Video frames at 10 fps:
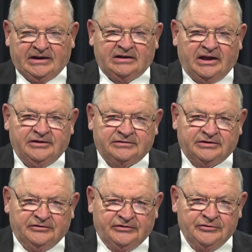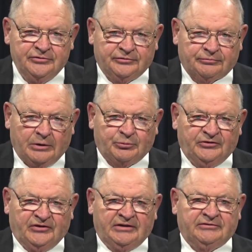I'd like to continue to
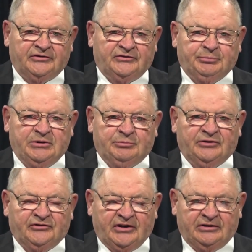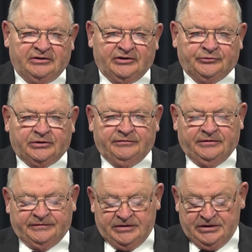represent the people in Senate District
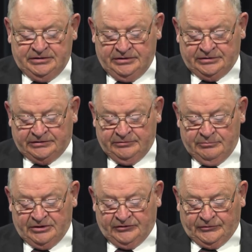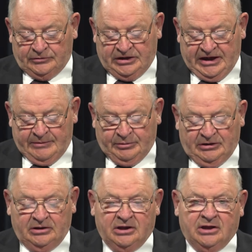15 at the Minnesota
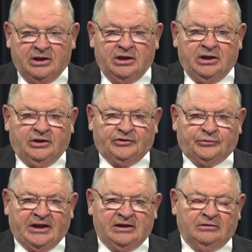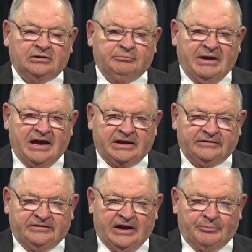Capitol is when I look back
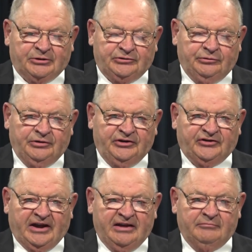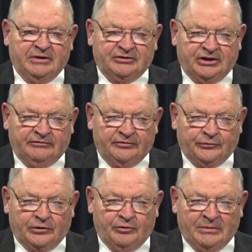at the opportunities that I have been given
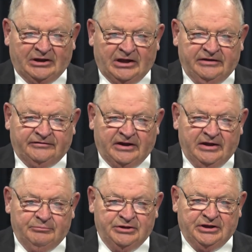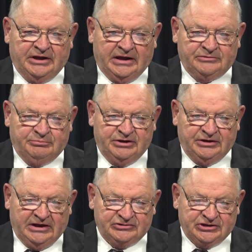throughout my lifetime, be it, be
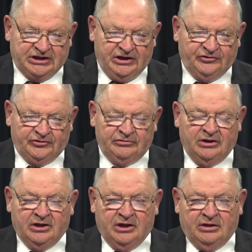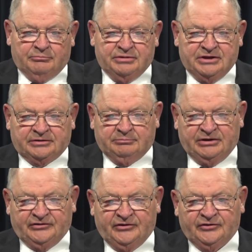it education, be it
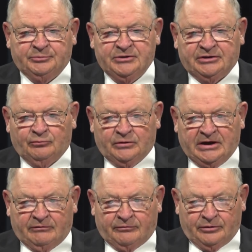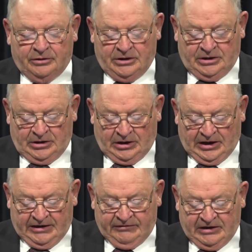business, be it whatever,
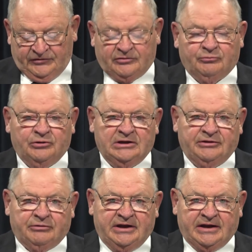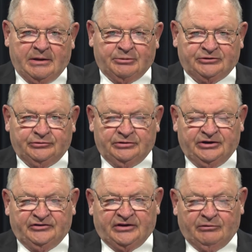I've had some really great
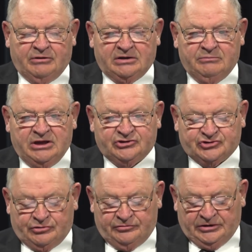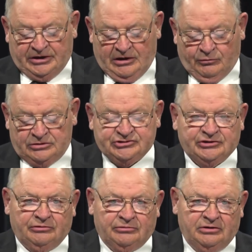opportunities, and I want to make sure that our
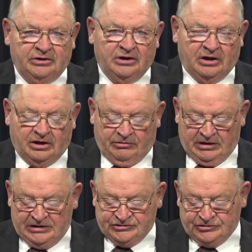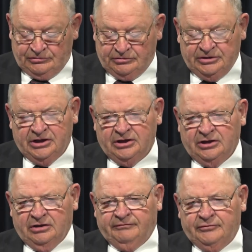children, our grandchildren,
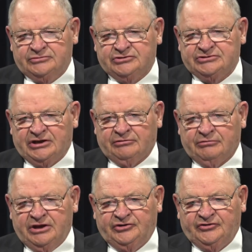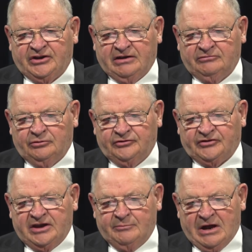and future generations have those
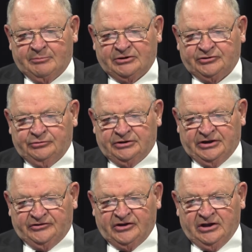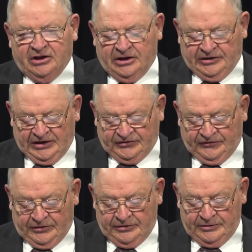same opportunities. And that's
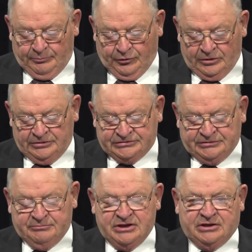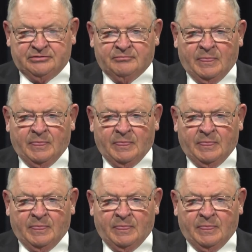very important to me.